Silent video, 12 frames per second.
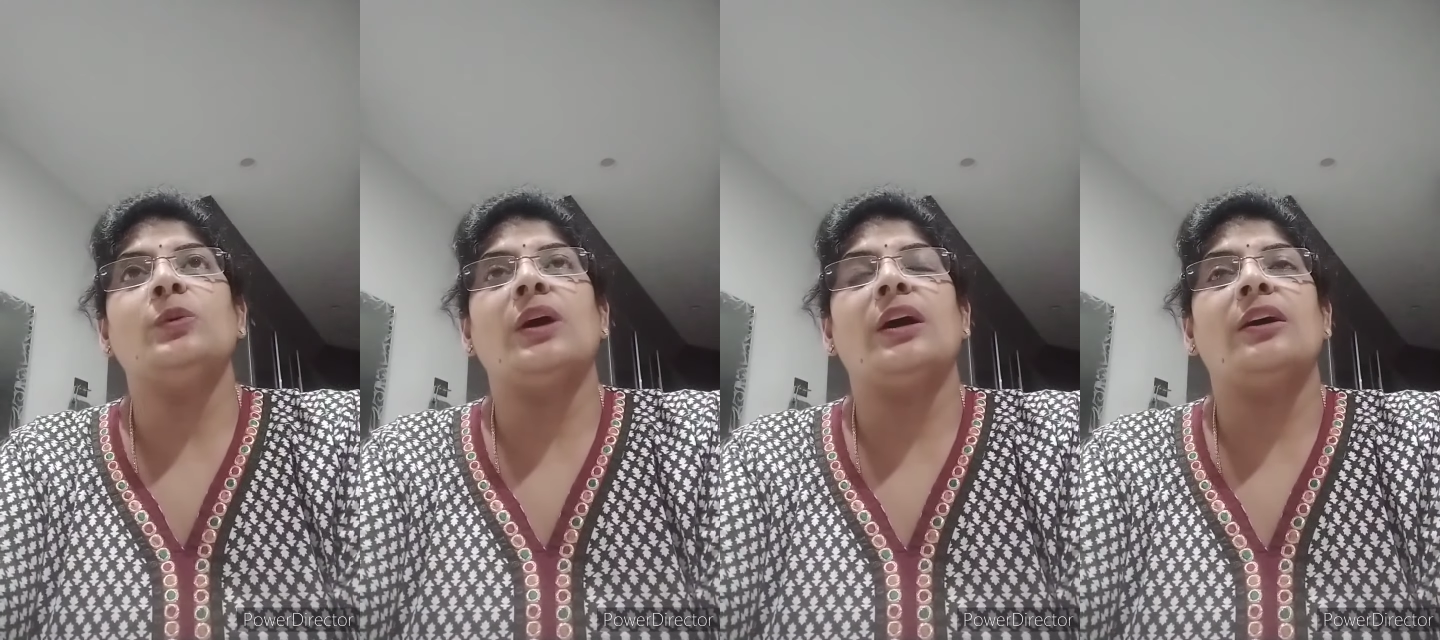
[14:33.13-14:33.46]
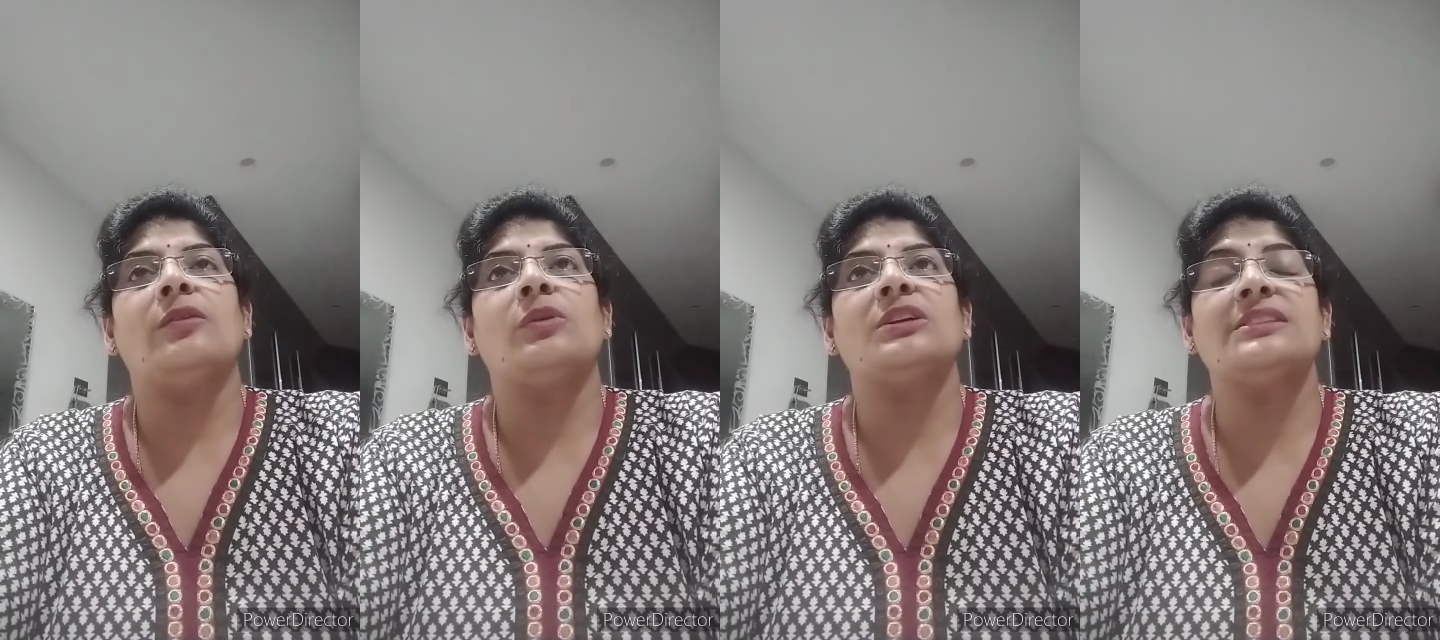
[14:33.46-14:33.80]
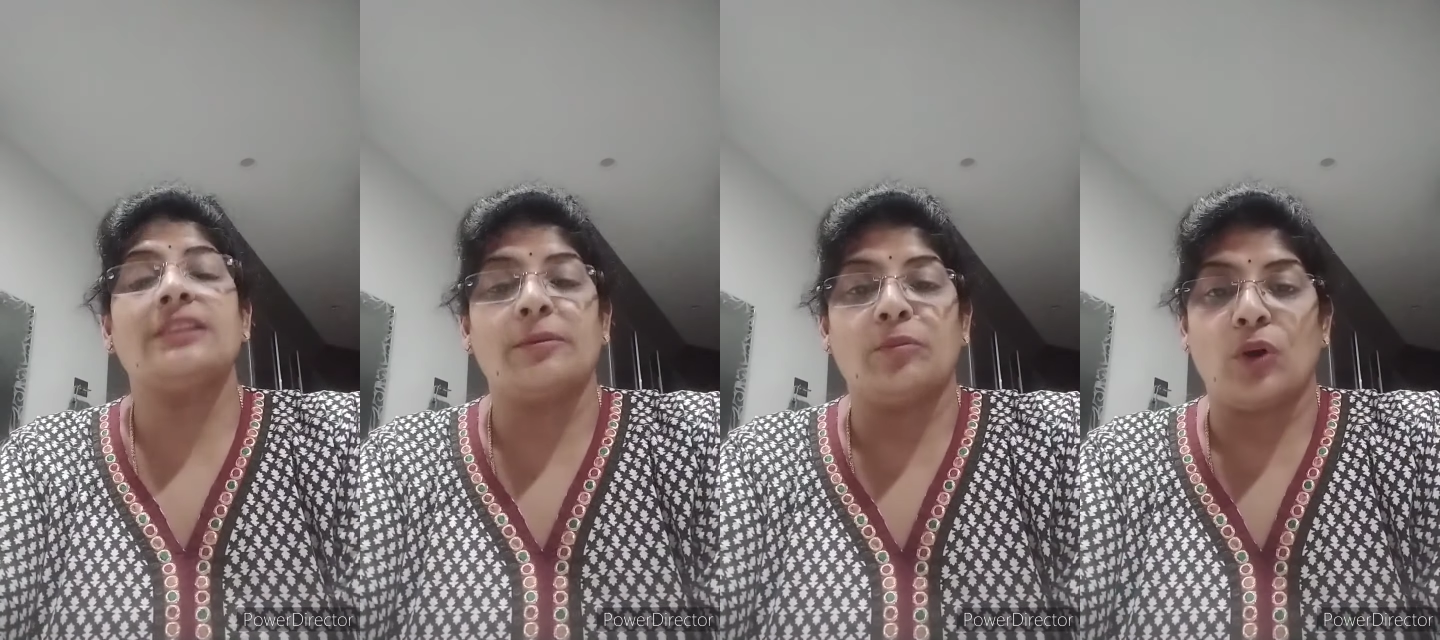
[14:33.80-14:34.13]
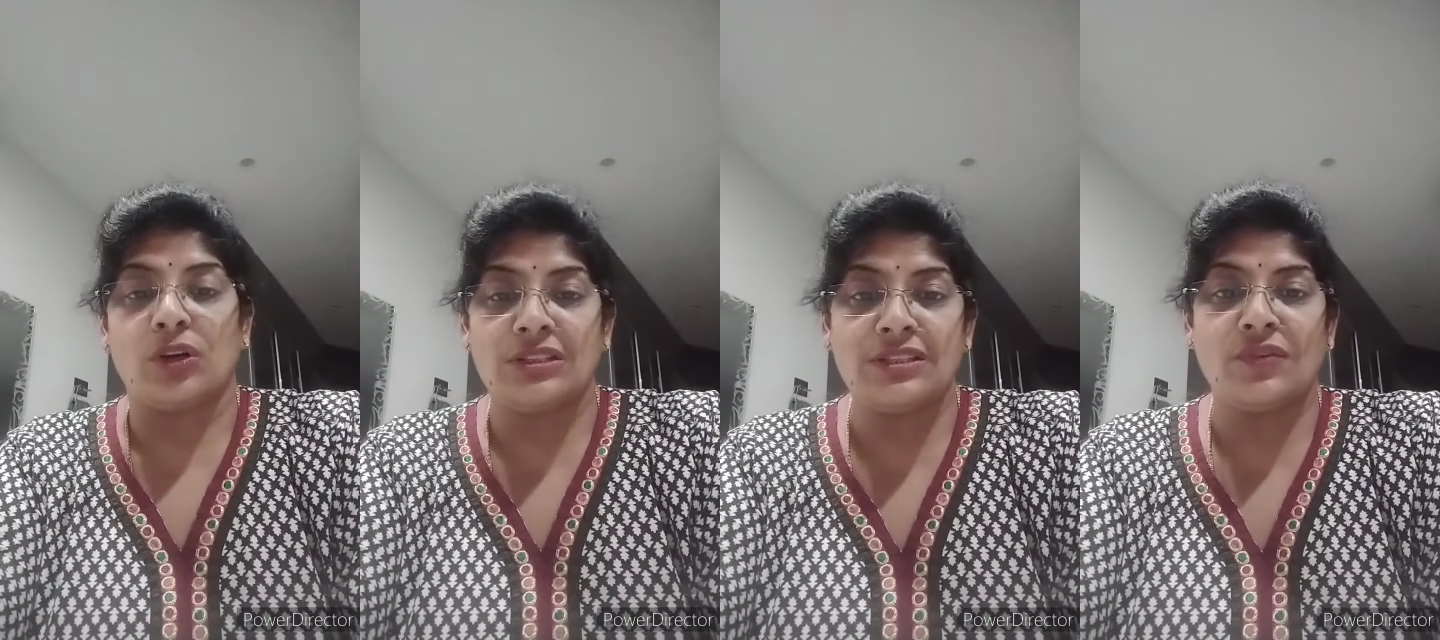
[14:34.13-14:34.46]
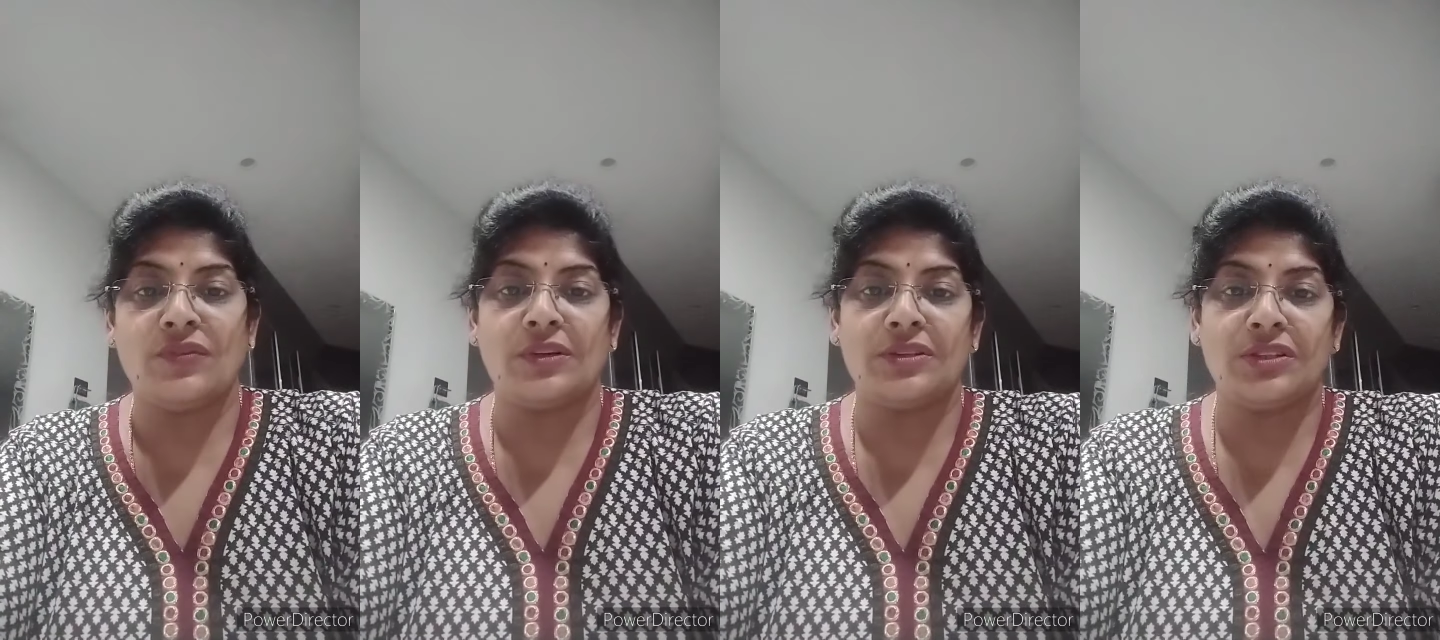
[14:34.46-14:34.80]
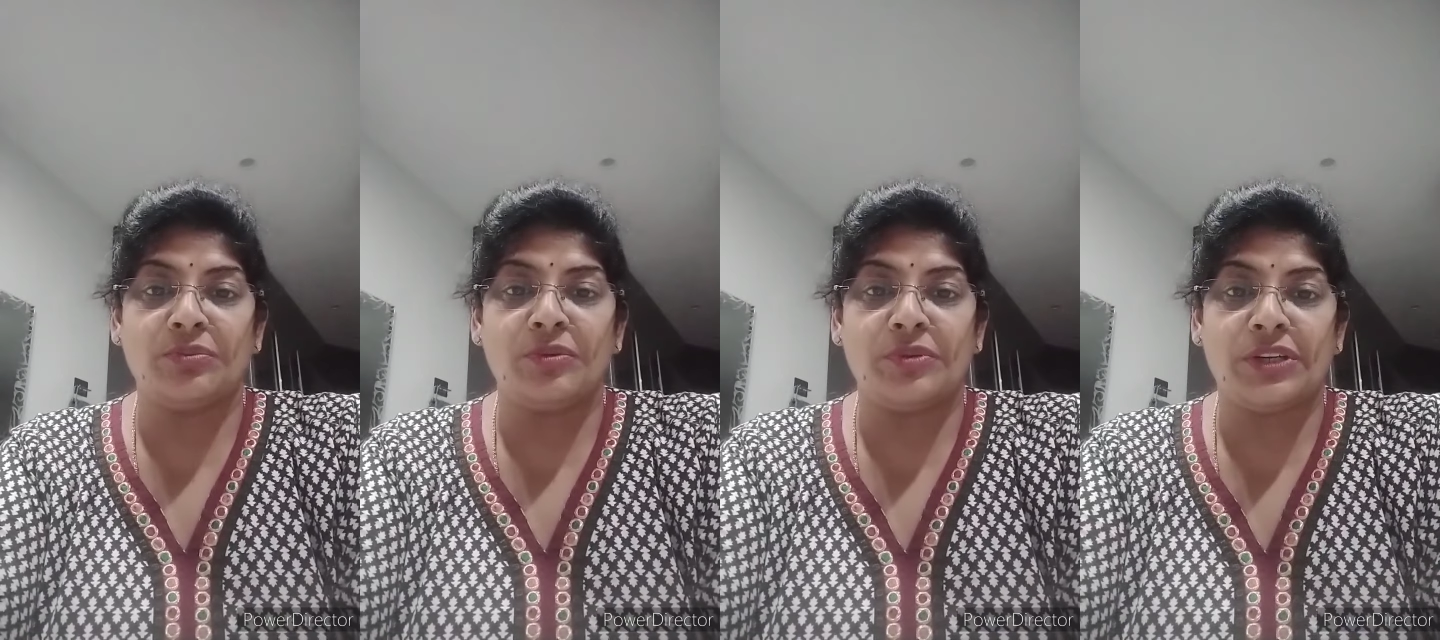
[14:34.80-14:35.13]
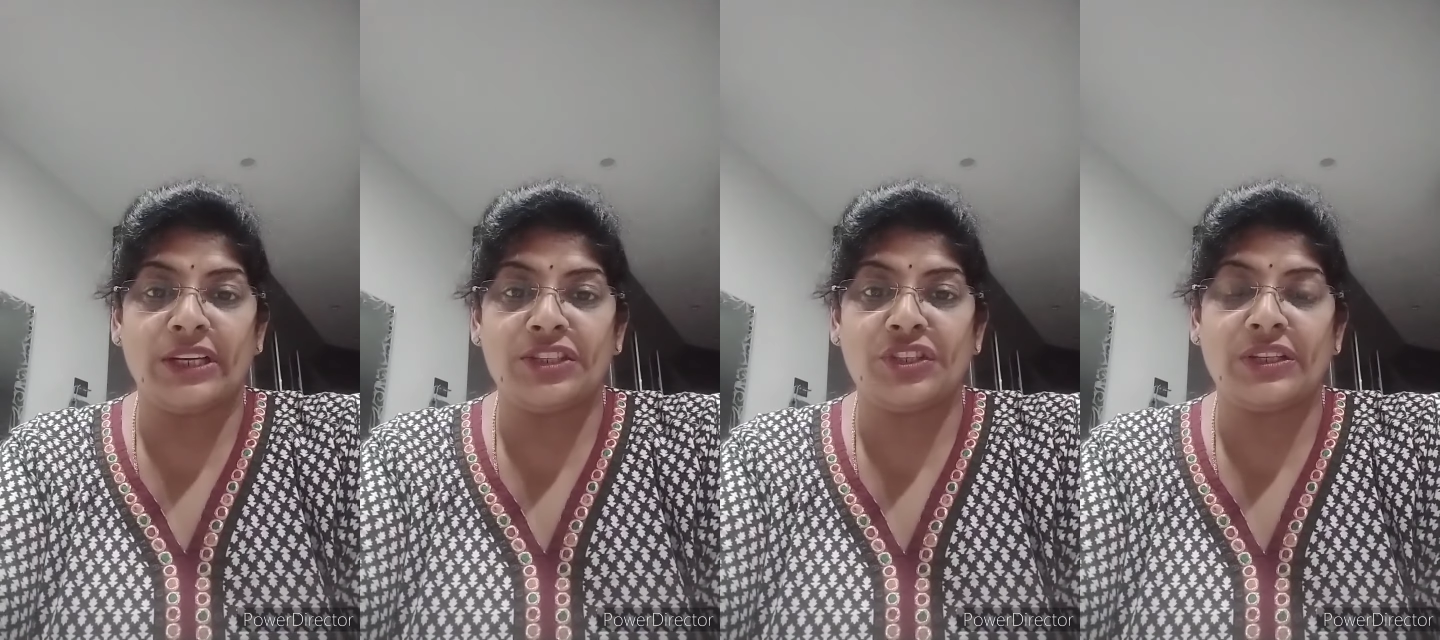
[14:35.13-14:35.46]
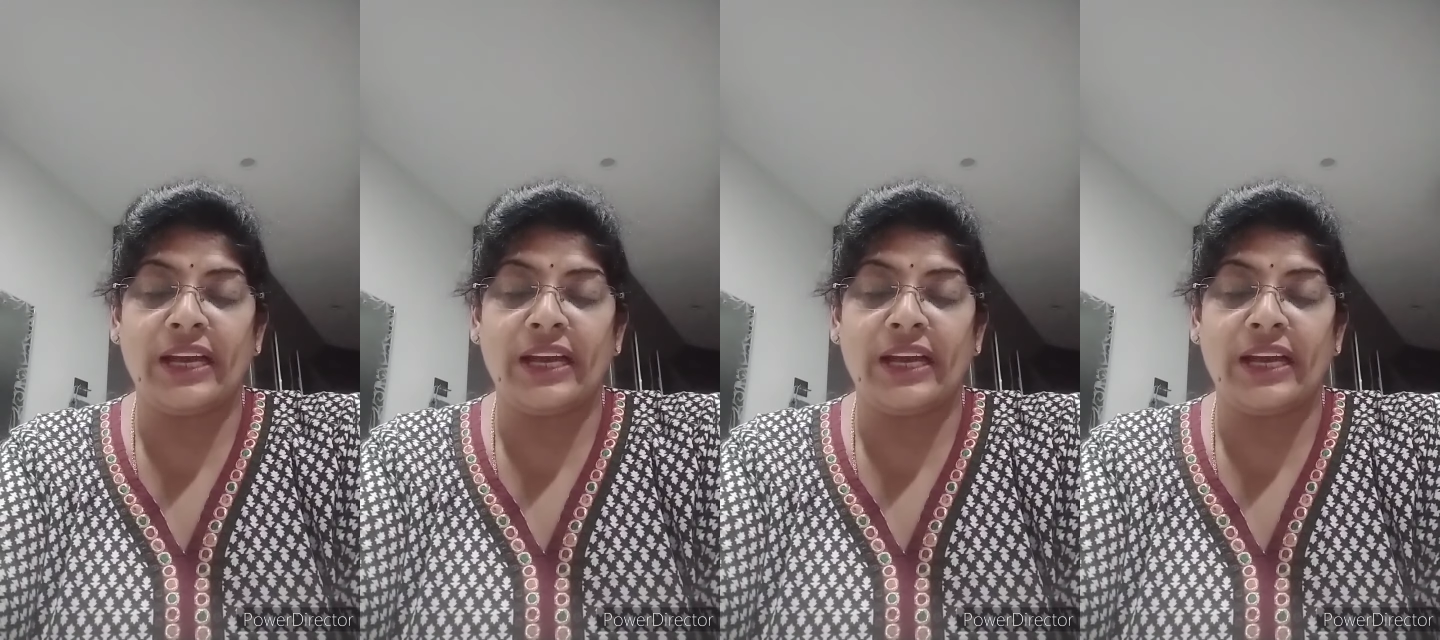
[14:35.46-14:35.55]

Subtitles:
what is the importance of Consumer Protection